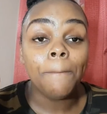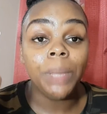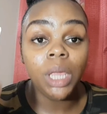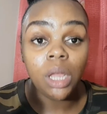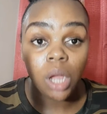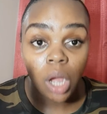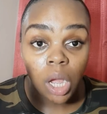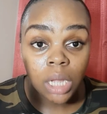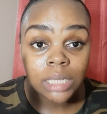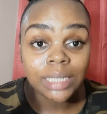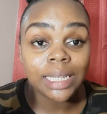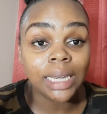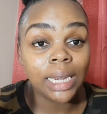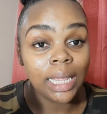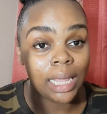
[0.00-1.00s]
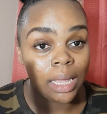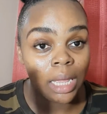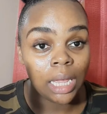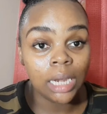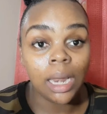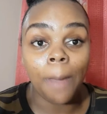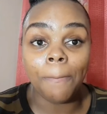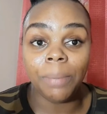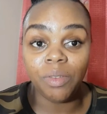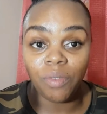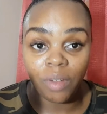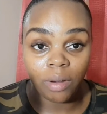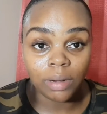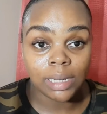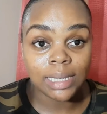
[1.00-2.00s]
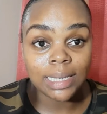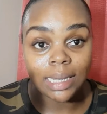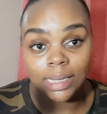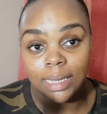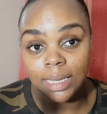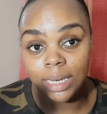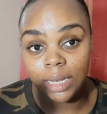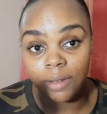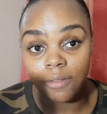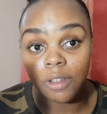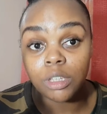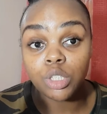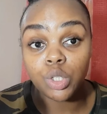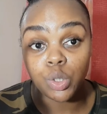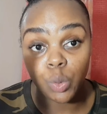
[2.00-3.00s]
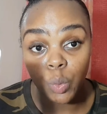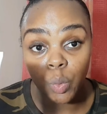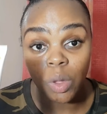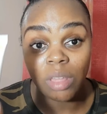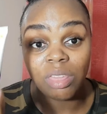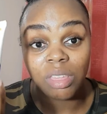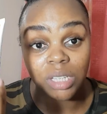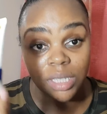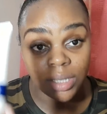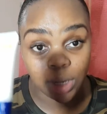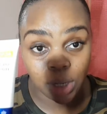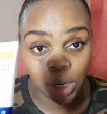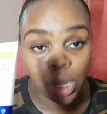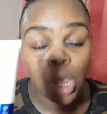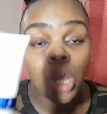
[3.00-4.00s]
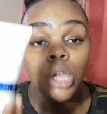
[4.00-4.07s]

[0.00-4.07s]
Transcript: because it can be very sensitive to the sun.